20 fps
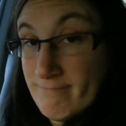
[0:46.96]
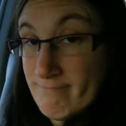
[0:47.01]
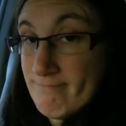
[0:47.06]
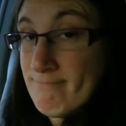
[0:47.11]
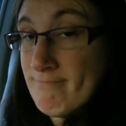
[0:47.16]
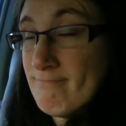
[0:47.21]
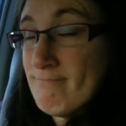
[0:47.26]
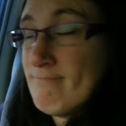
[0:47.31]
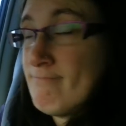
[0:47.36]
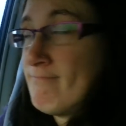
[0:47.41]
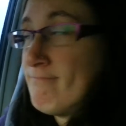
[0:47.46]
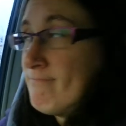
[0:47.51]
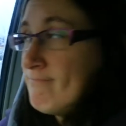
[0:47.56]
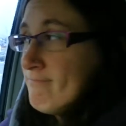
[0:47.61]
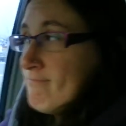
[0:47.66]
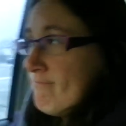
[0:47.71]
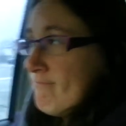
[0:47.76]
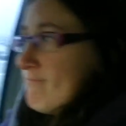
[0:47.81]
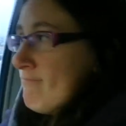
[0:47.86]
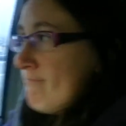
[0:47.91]

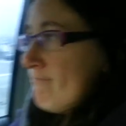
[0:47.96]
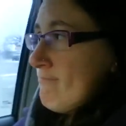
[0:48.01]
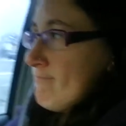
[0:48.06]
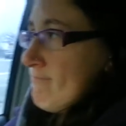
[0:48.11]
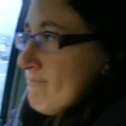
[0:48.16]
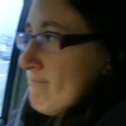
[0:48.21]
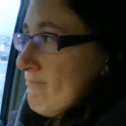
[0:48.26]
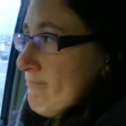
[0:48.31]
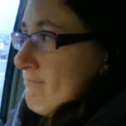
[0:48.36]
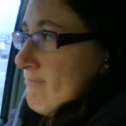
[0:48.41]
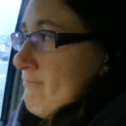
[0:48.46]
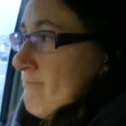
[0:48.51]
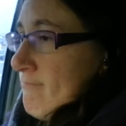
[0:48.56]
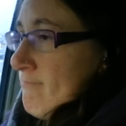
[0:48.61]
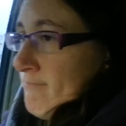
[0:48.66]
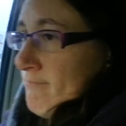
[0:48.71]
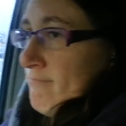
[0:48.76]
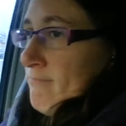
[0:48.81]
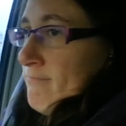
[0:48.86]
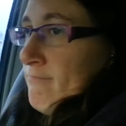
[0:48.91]

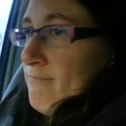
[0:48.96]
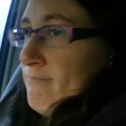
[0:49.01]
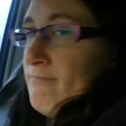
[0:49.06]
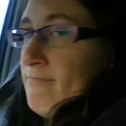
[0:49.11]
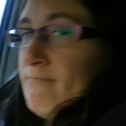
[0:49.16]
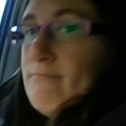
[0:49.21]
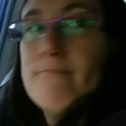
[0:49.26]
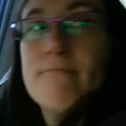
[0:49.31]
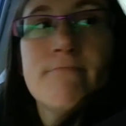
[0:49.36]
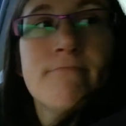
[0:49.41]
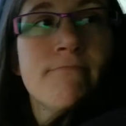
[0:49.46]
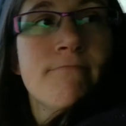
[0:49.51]
Nobody speaks.